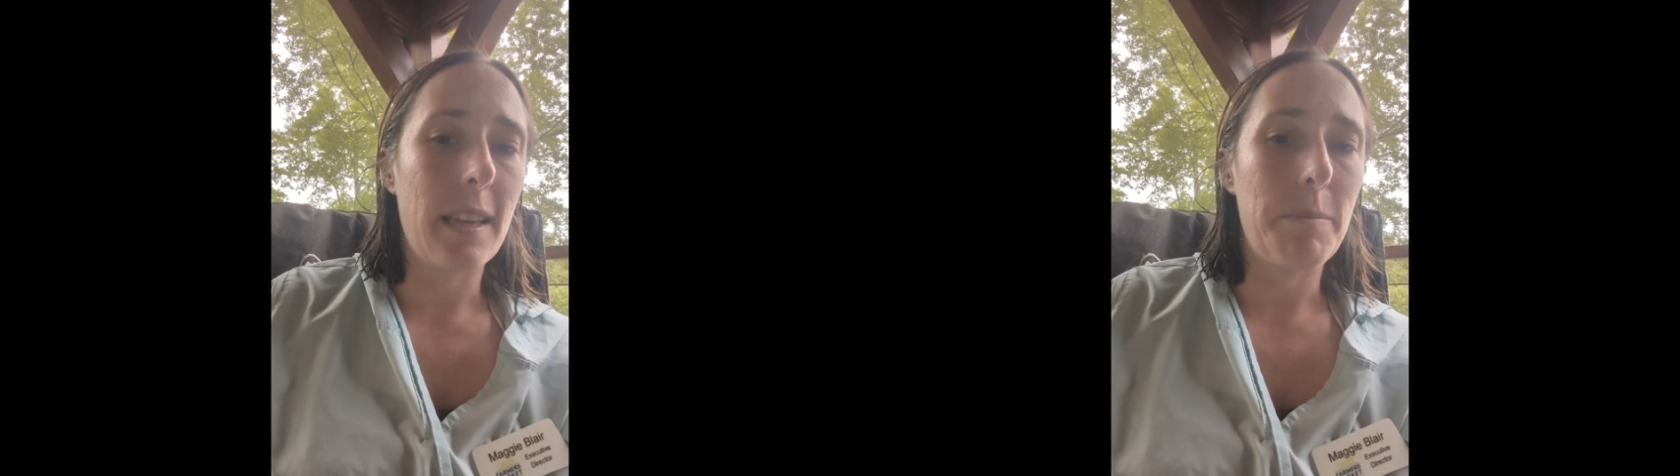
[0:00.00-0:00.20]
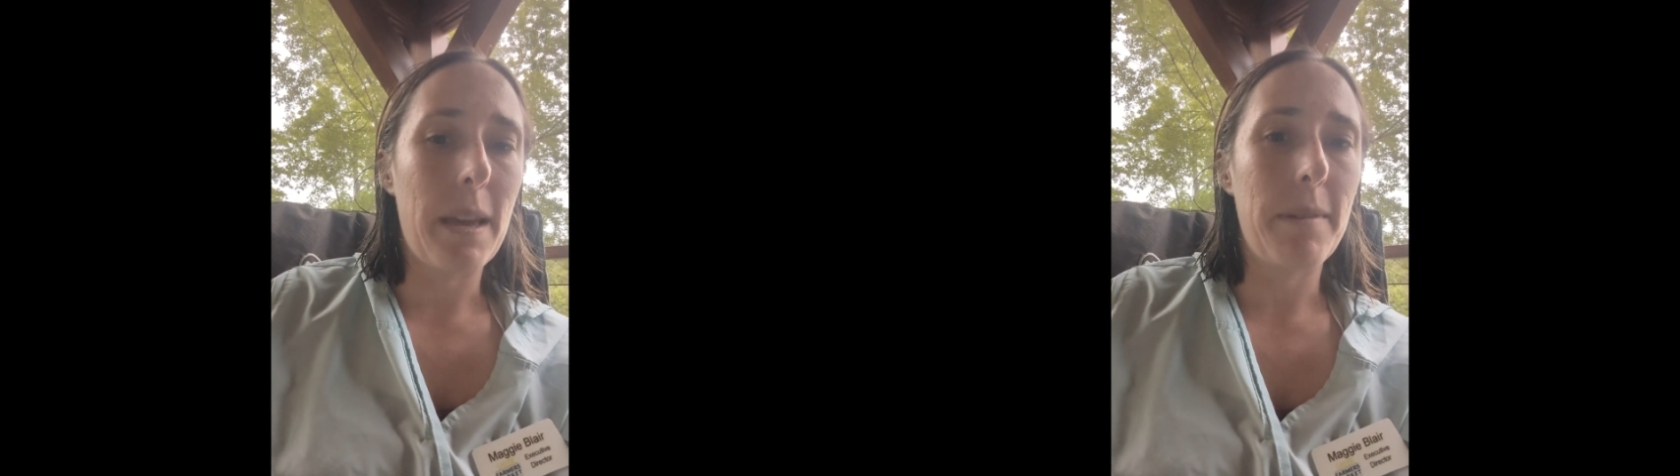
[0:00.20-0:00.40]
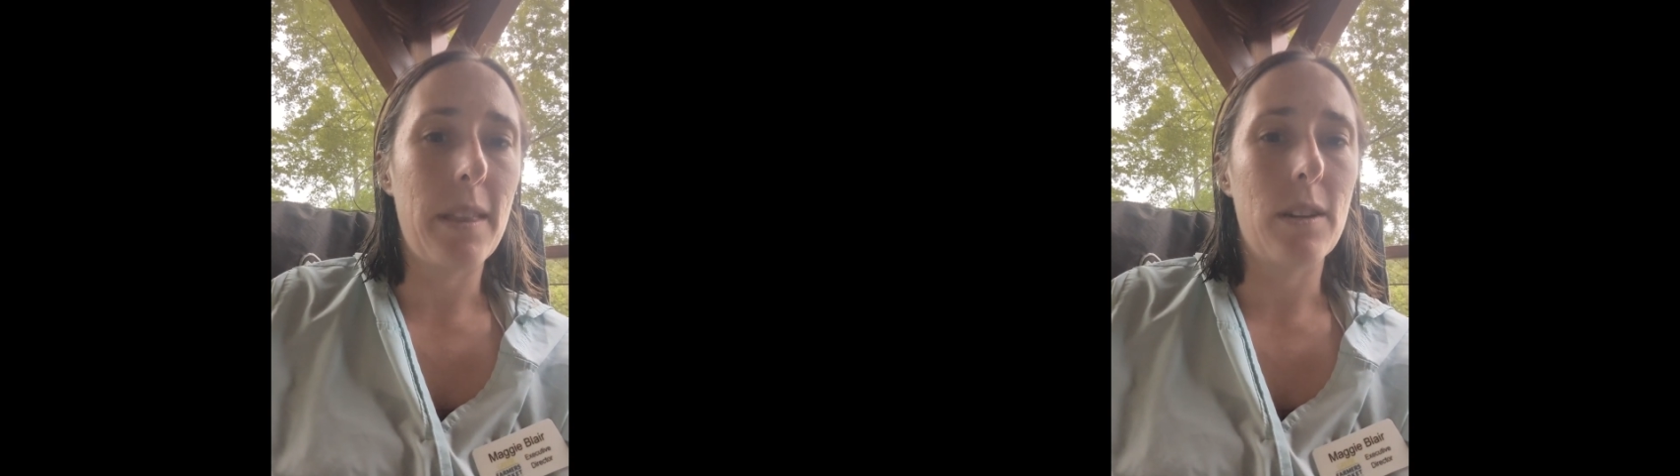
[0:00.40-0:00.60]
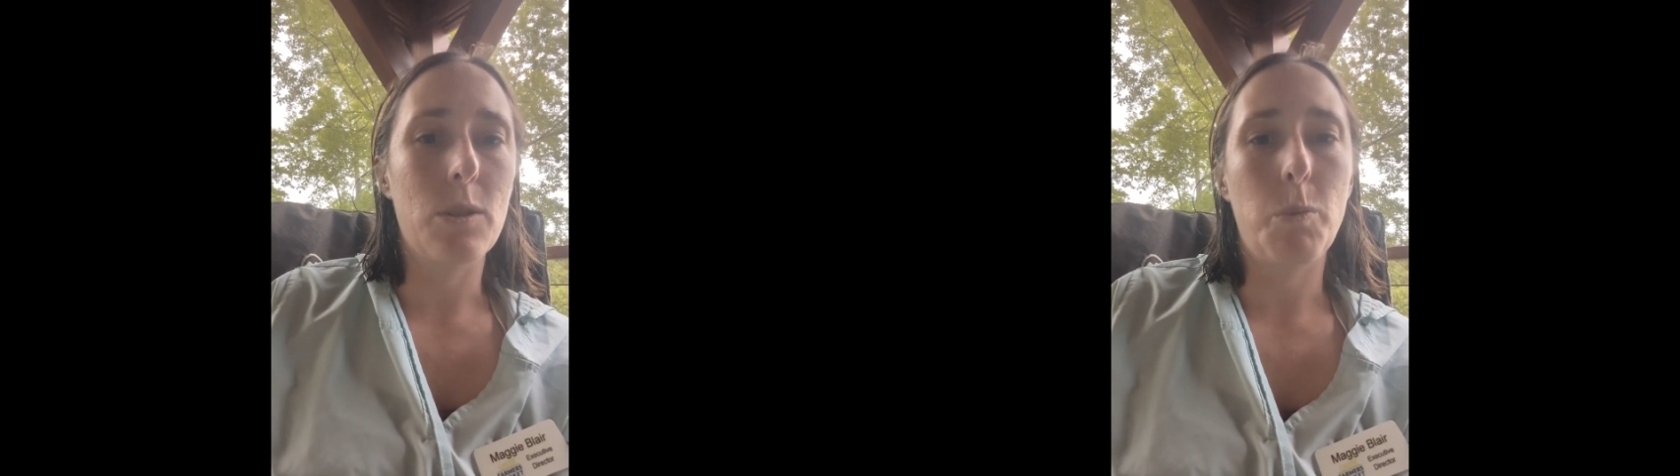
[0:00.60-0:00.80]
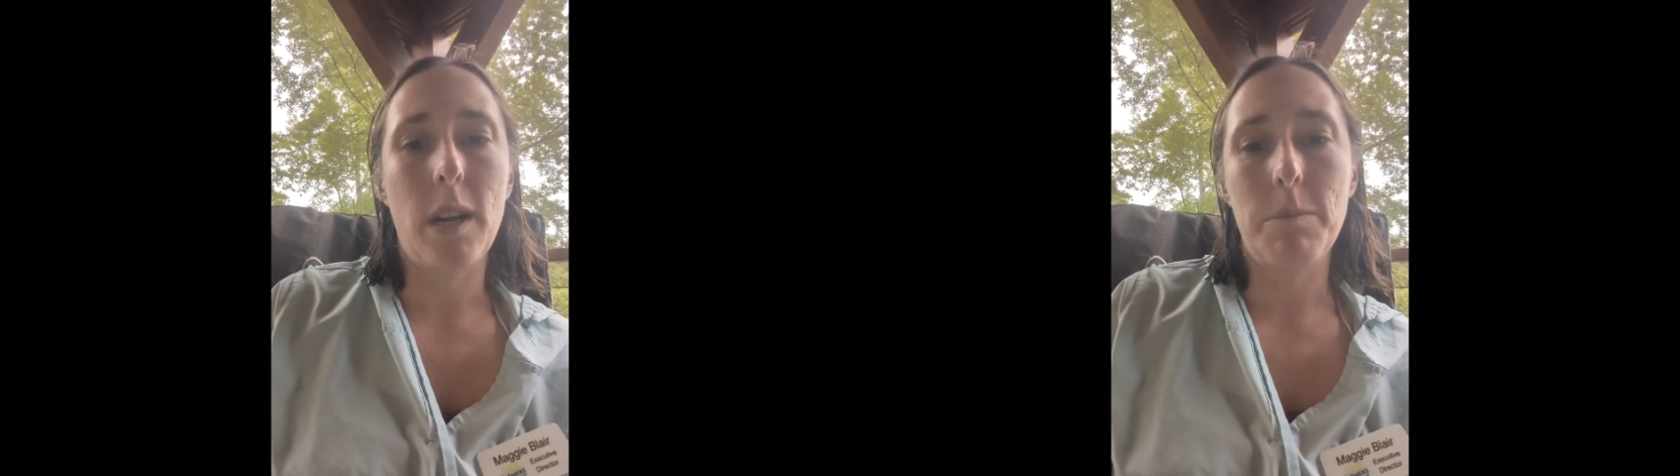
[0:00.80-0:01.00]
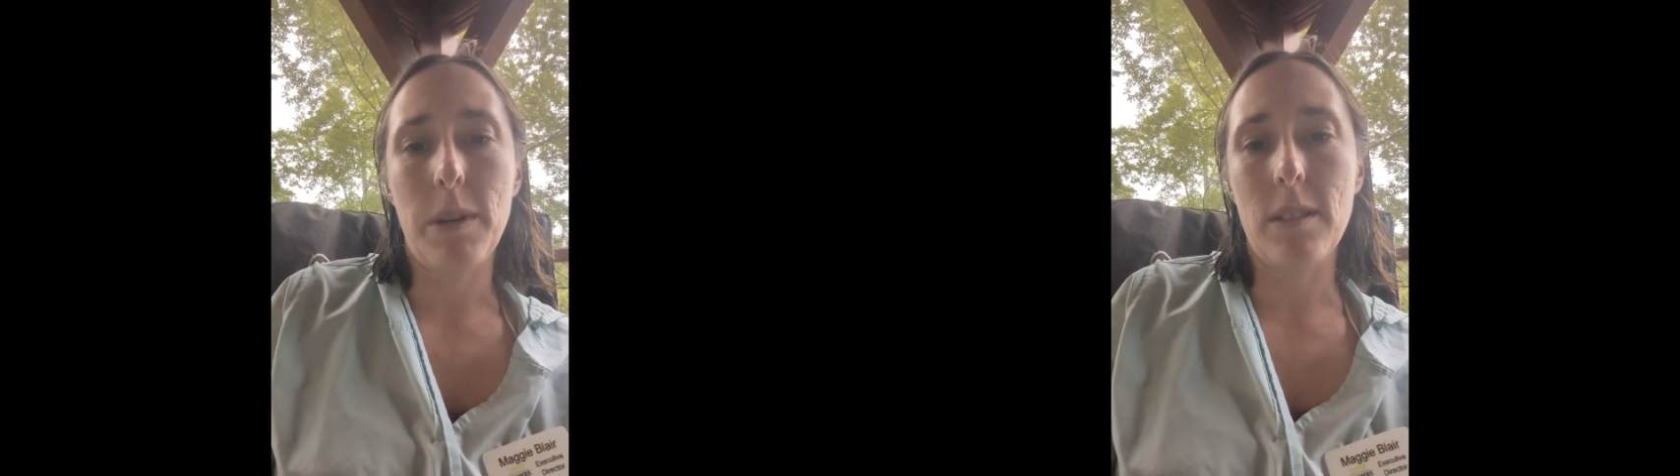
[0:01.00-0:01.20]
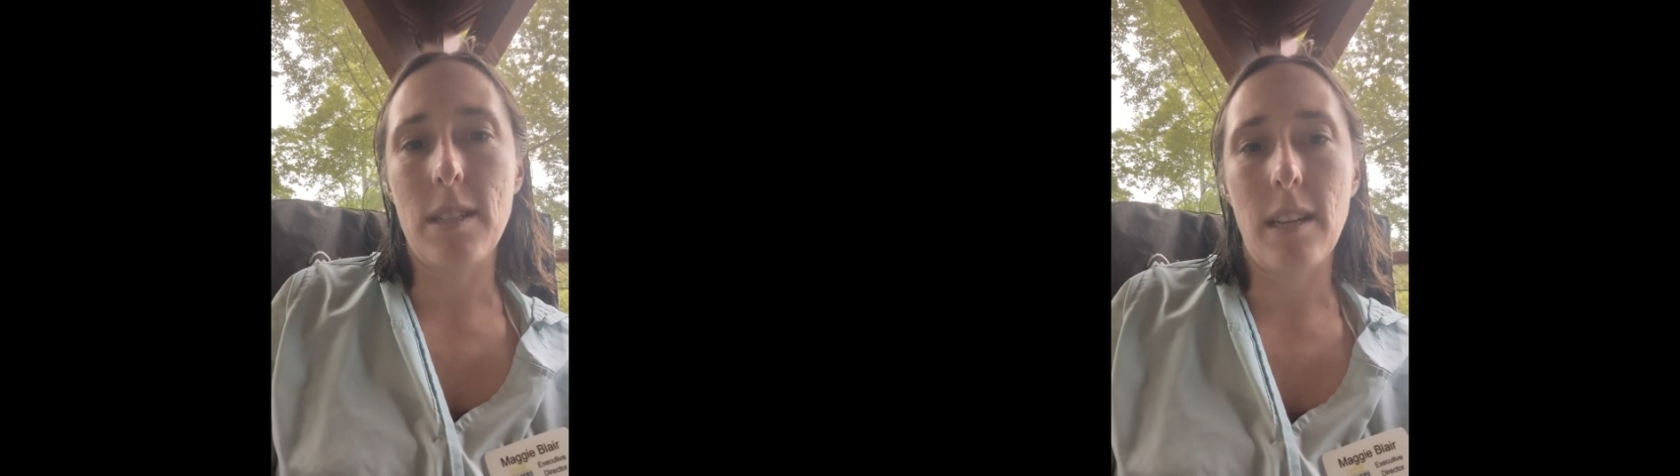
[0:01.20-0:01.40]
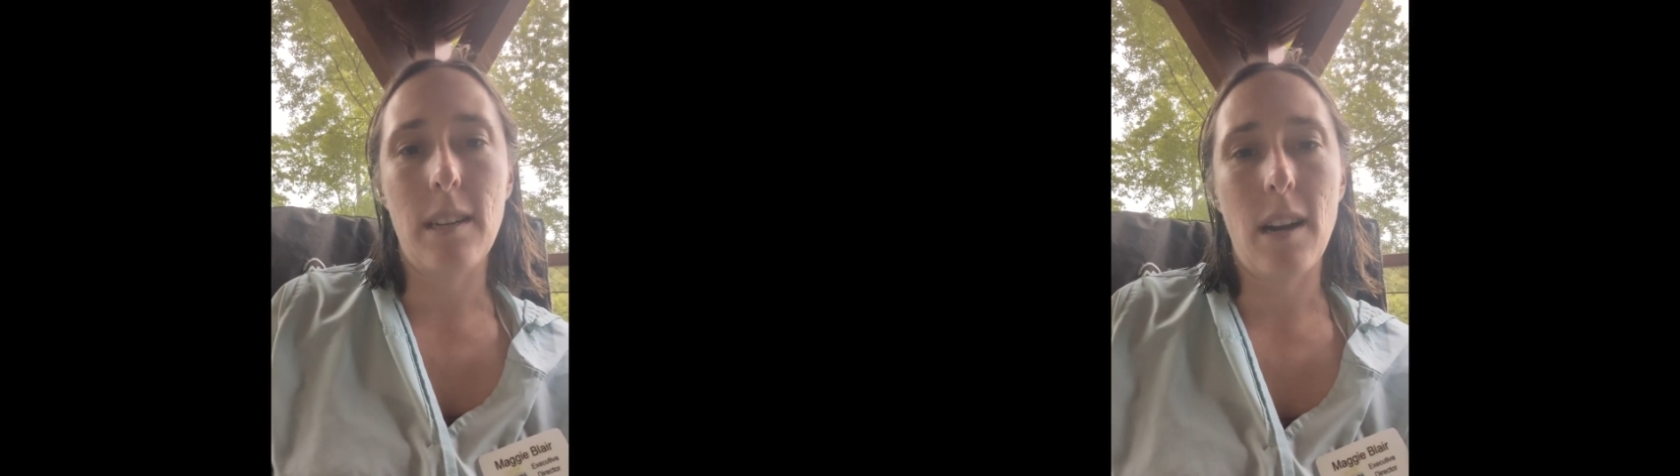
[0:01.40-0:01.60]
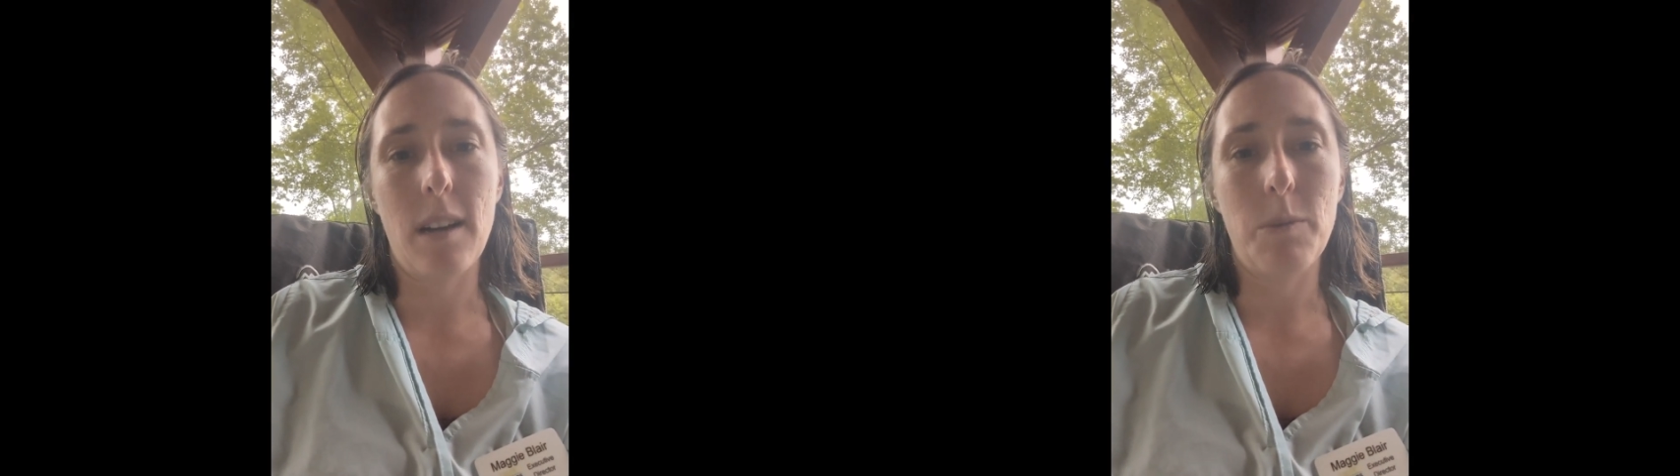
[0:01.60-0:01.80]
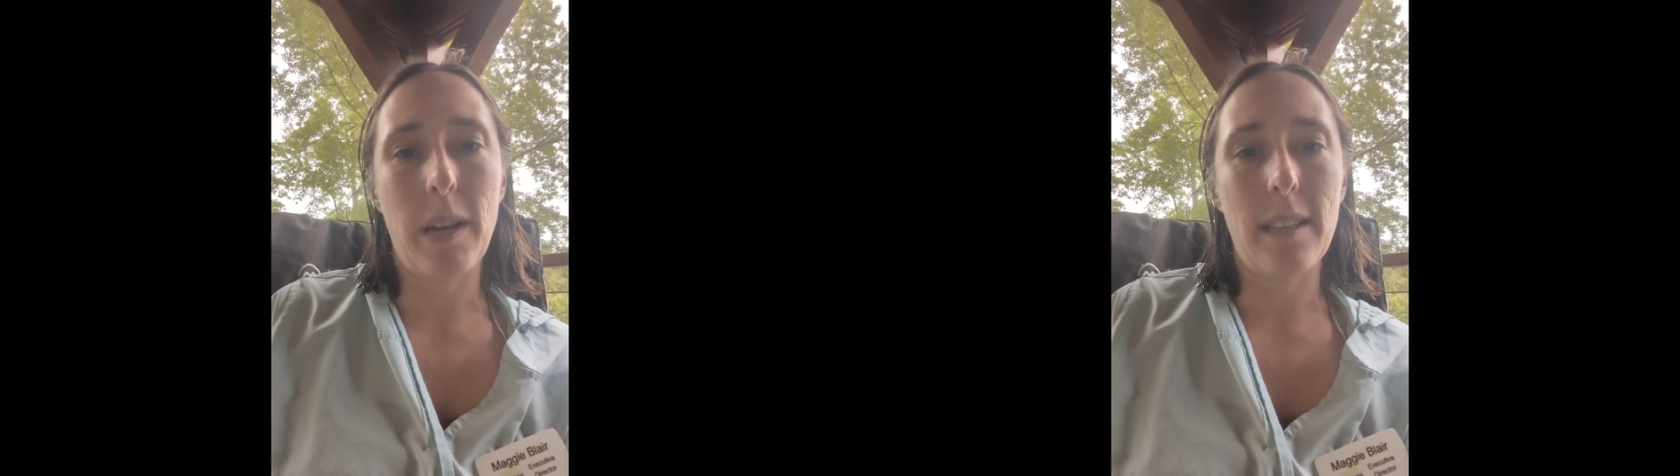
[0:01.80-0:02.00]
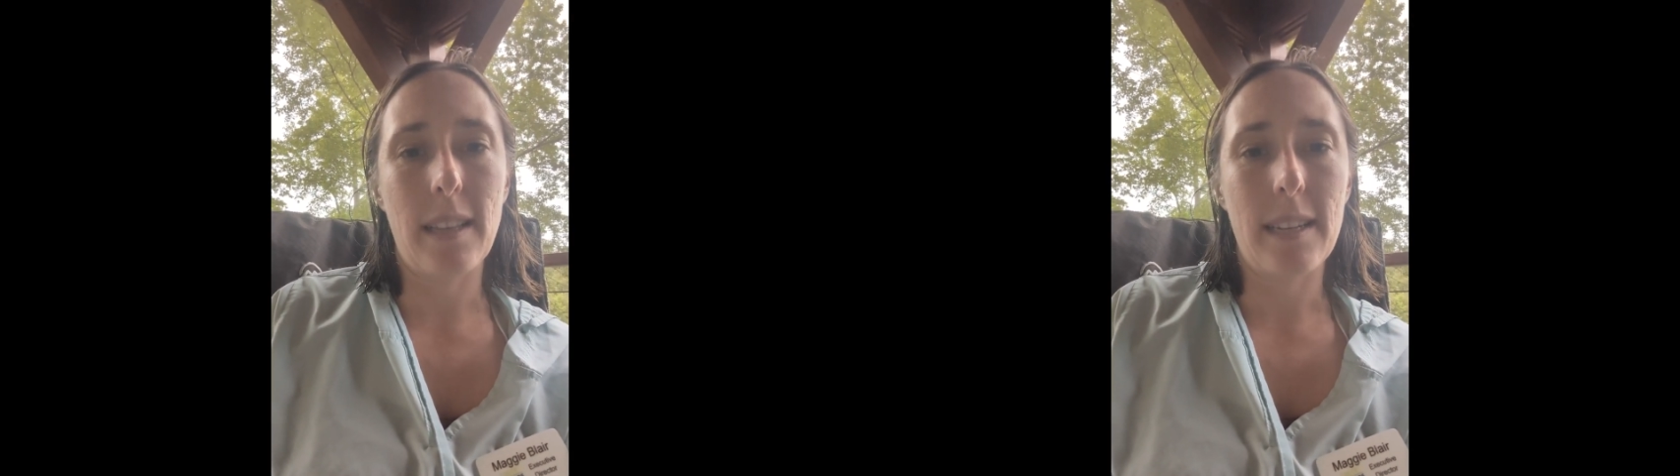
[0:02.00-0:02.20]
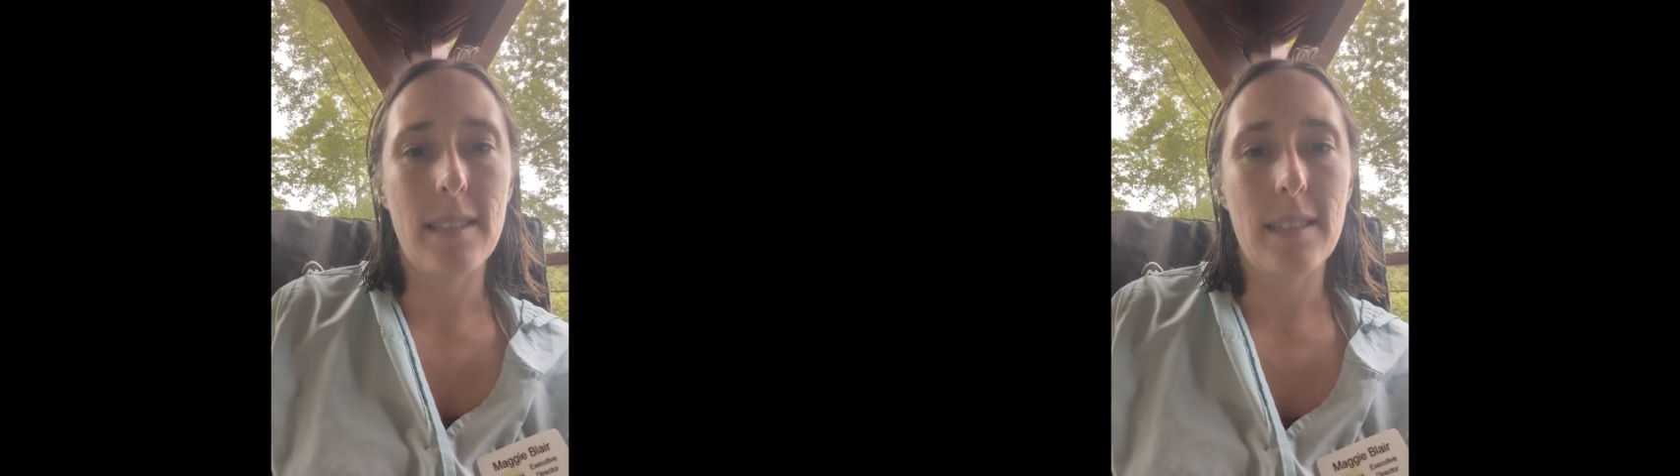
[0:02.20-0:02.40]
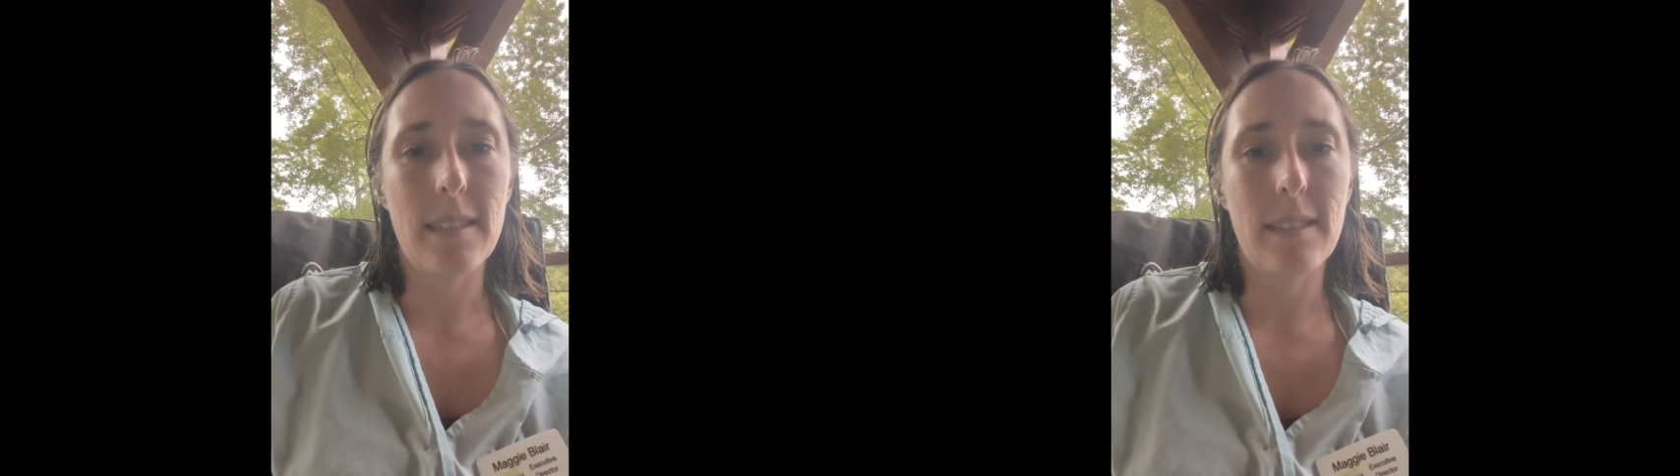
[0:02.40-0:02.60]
then maybe there's one person on wait list,